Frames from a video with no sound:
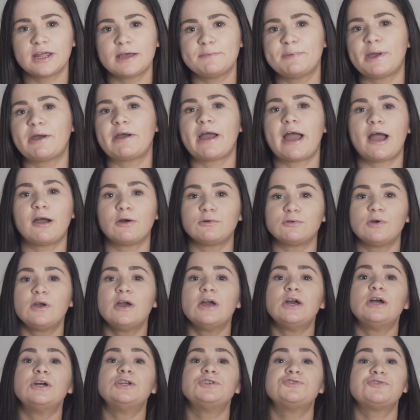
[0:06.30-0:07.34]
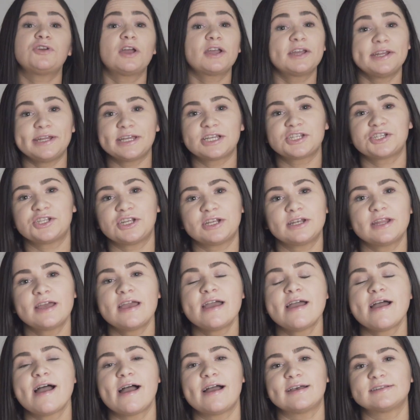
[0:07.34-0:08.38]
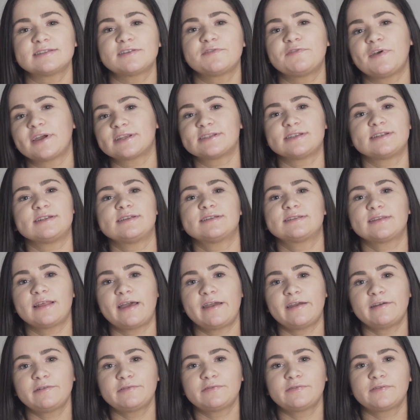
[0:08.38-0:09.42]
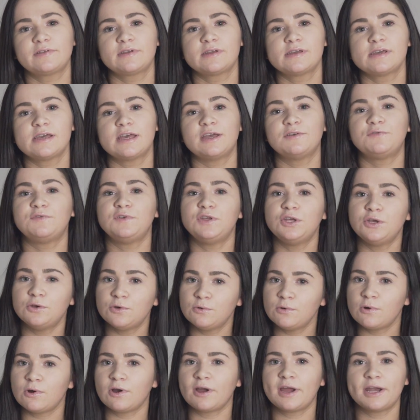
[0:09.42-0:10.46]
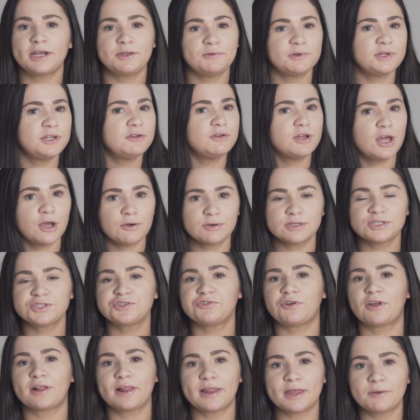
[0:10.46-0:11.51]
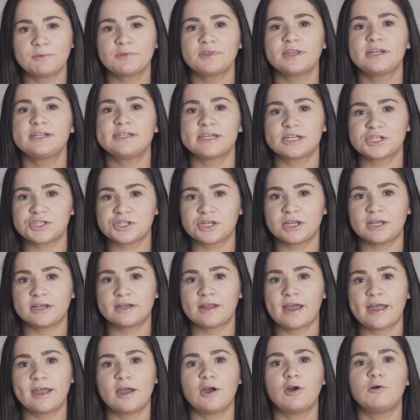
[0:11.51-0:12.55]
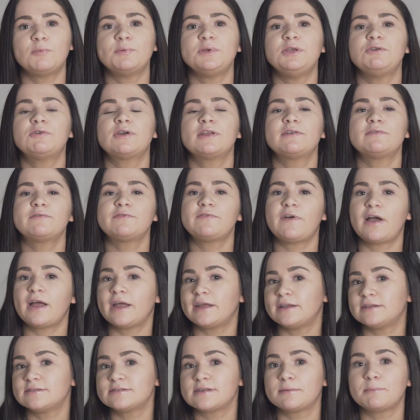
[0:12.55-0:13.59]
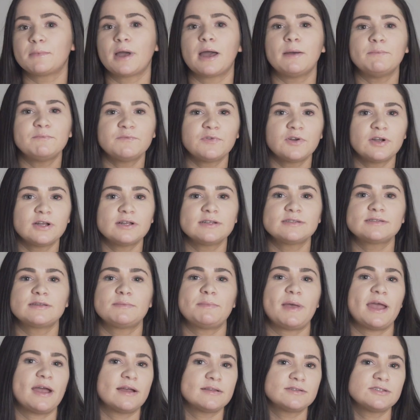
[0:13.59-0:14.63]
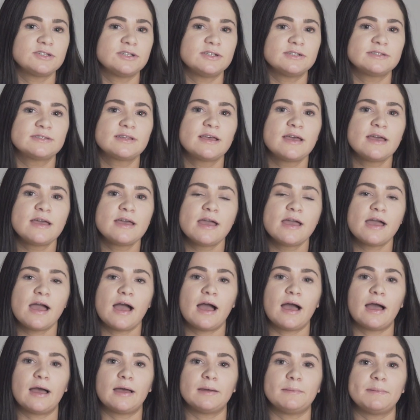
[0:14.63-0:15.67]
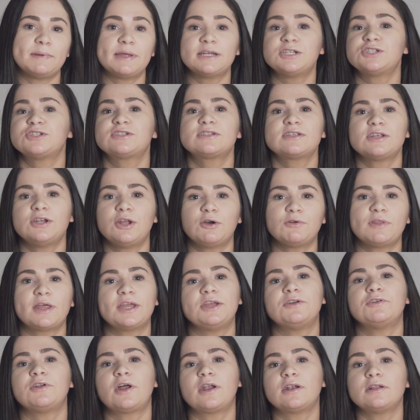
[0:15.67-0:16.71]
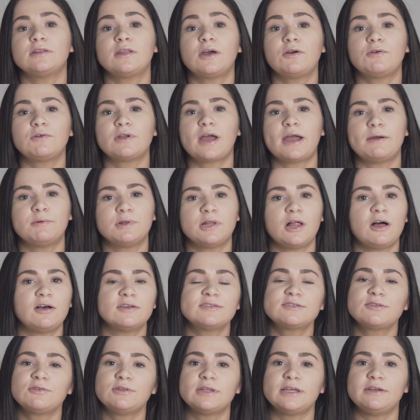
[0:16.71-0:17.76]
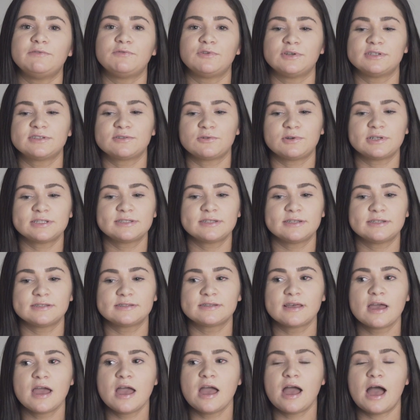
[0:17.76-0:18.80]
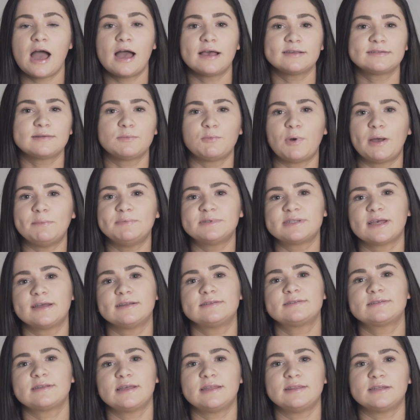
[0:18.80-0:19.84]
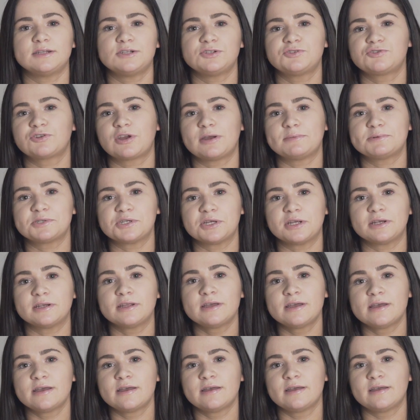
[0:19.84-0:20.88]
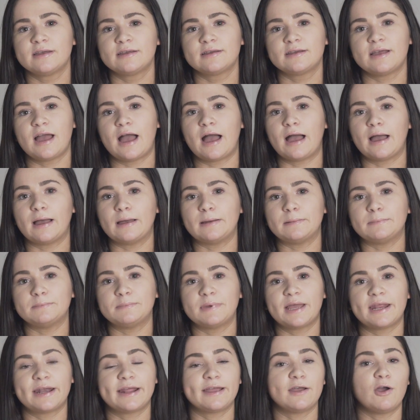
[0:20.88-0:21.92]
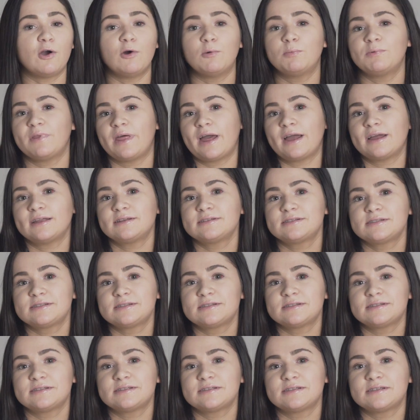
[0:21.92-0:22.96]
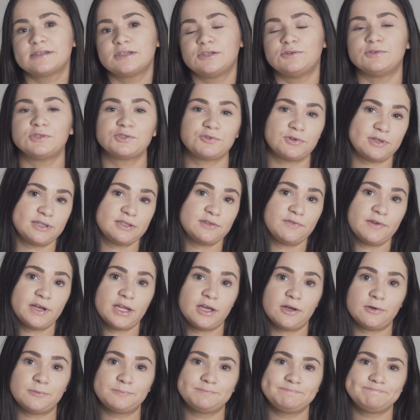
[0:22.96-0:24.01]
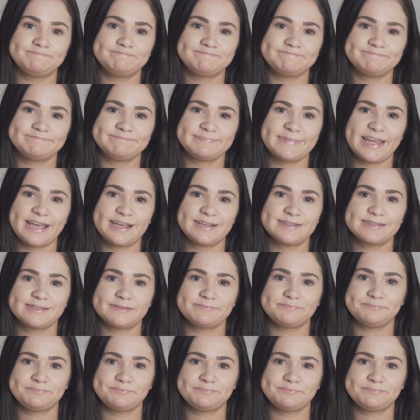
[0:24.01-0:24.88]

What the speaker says: about how drug addiction has affected his life. If you or anyone you know is struggling with addiction, I hope you can find some comfort, some answers, and just to know that you're not alone. I will also leave resources, some websites in the description, and I hope that you enjoy this video. Thanks.